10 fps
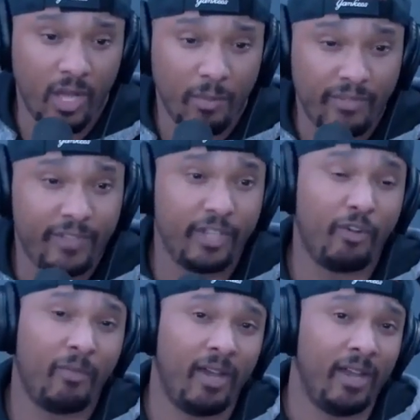But if you
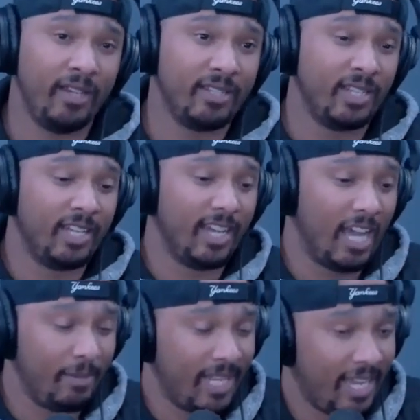don't mind,
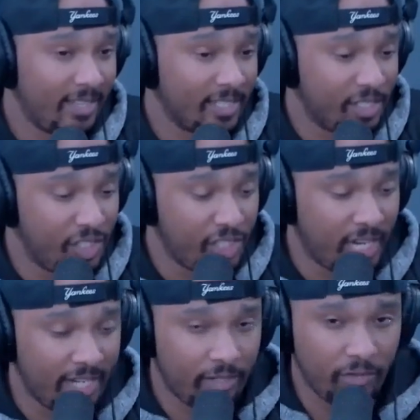I've been had this
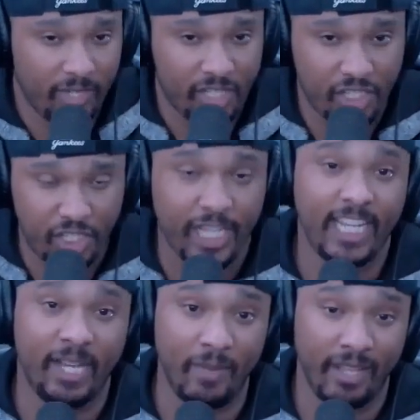ginormous shit
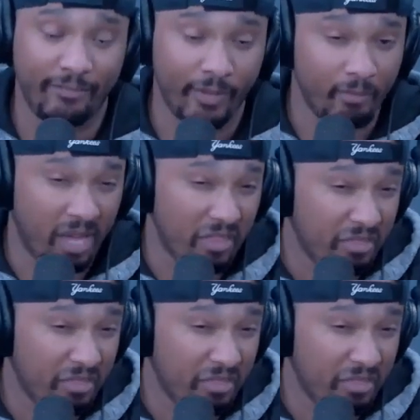in me for about